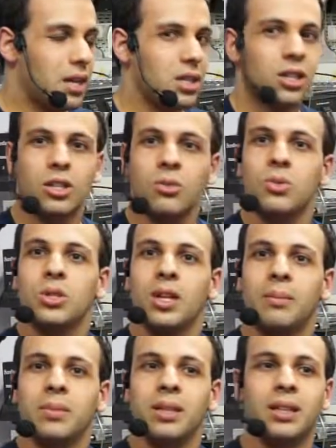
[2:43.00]
can you use
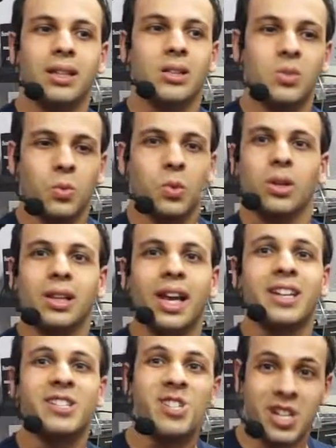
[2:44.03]
something that doesn't work
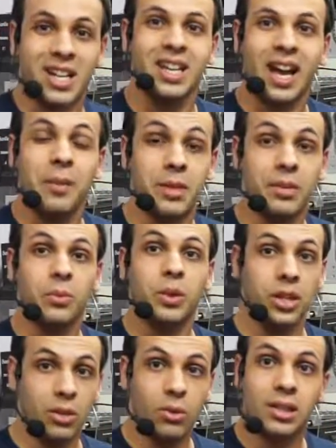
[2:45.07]
like shit? I mean,
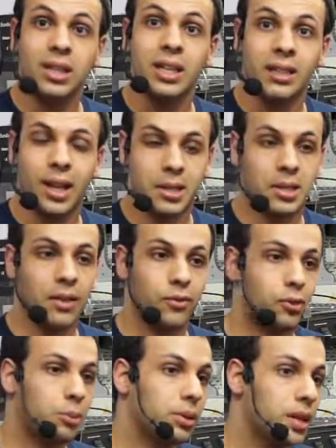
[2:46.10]
when you clean that
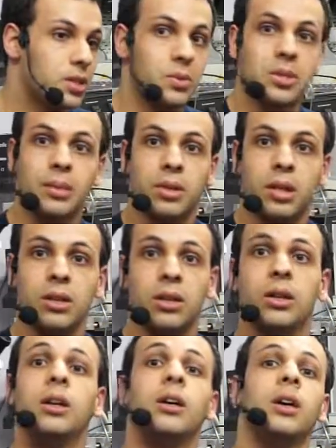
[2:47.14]
stuff and replace it with something
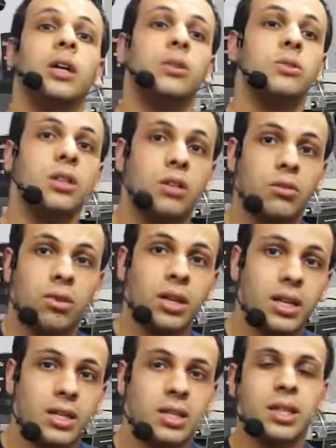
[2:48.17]
good, you'll see
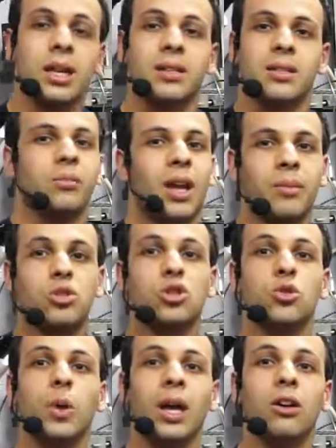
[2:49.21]
3, 6,
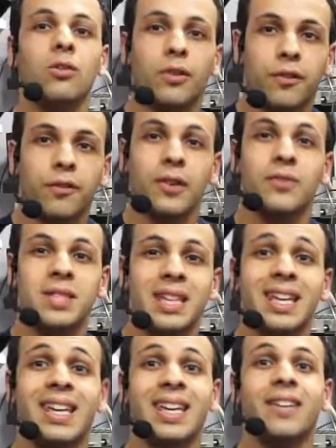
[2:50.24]
sometimes 12 or
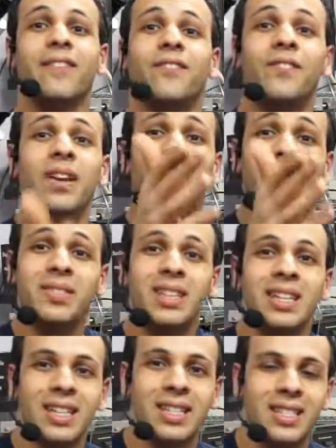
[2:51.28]
15,
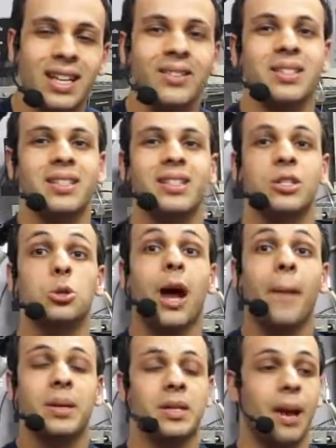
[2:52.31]
15 Celsius
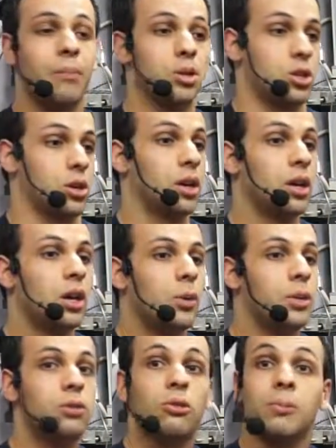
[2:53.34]
drop in temperature
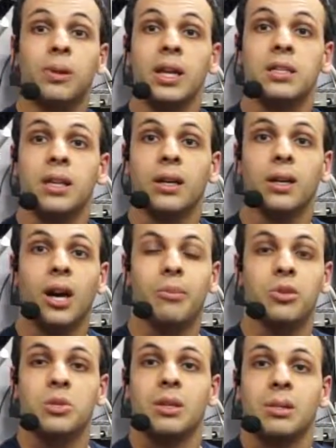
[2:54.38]
when you replace that
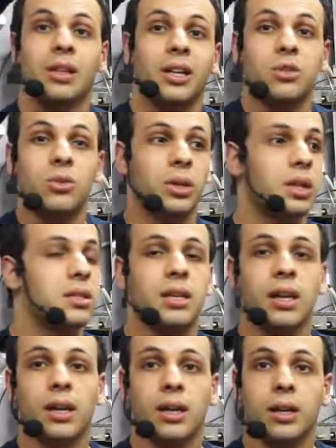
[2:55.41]
garbage with something like Tuniq
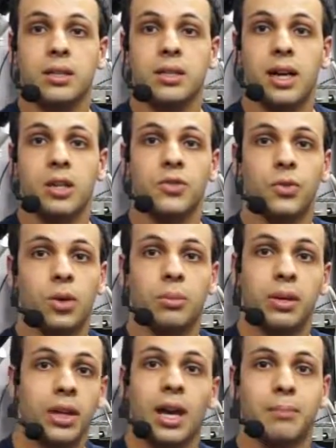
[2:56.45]
T uh,
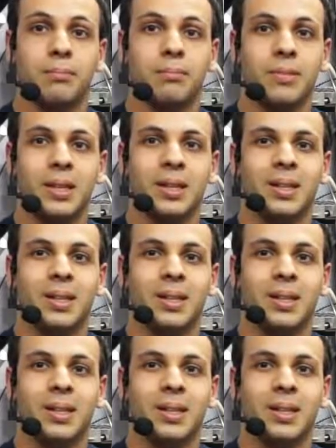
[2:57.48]
TX4. But again,